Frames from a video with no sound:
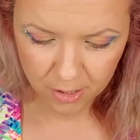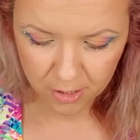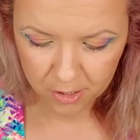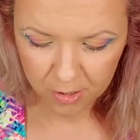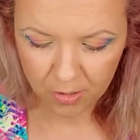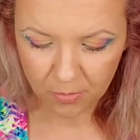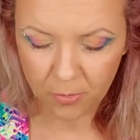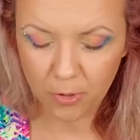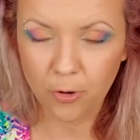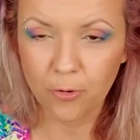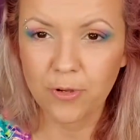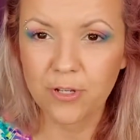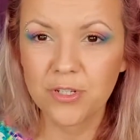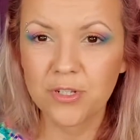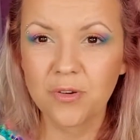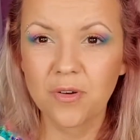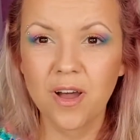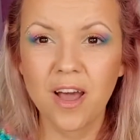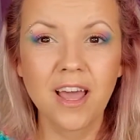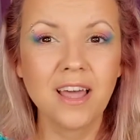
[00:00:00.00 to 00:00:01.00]
So I'm going
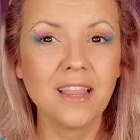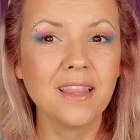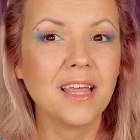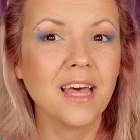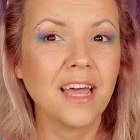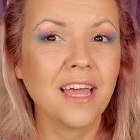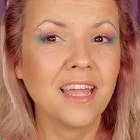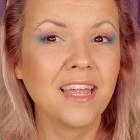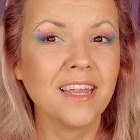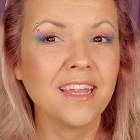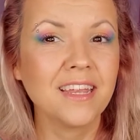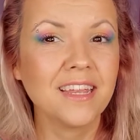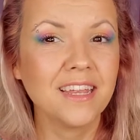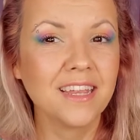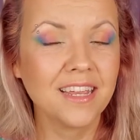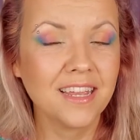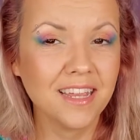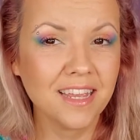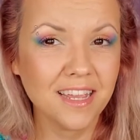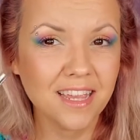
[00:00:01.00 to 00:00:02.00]
to highlight
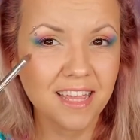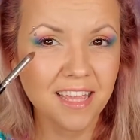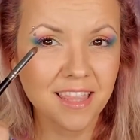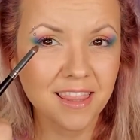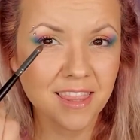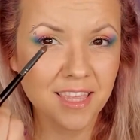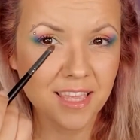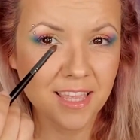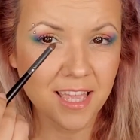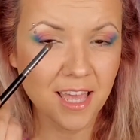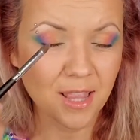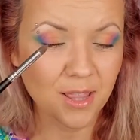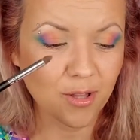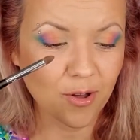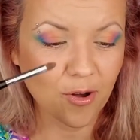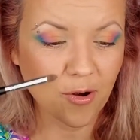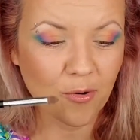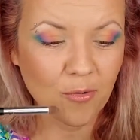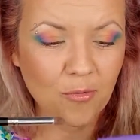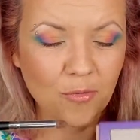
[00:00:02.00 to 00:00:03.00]
the
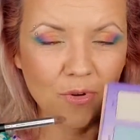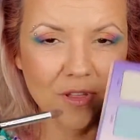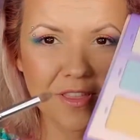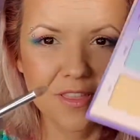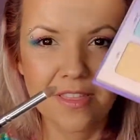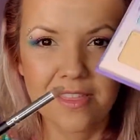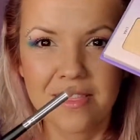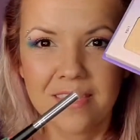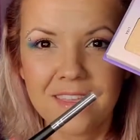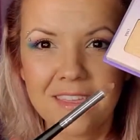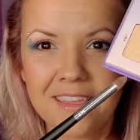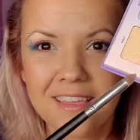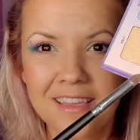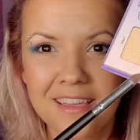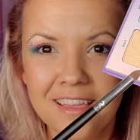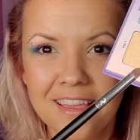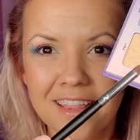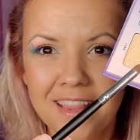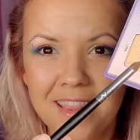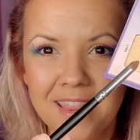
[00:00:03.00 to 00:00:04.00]
yellow with
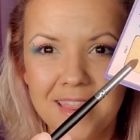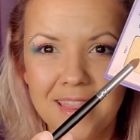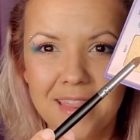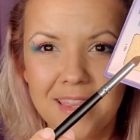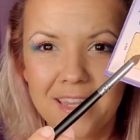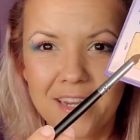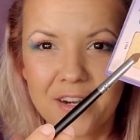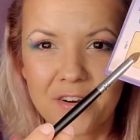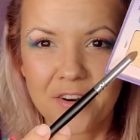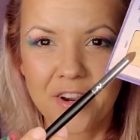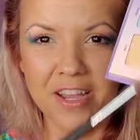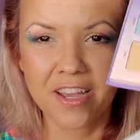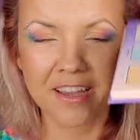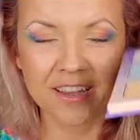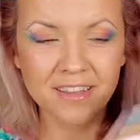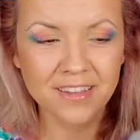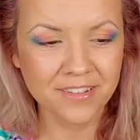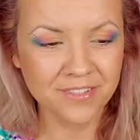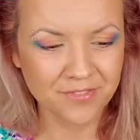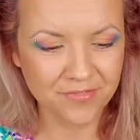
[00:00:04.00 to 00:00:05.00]
Lyra.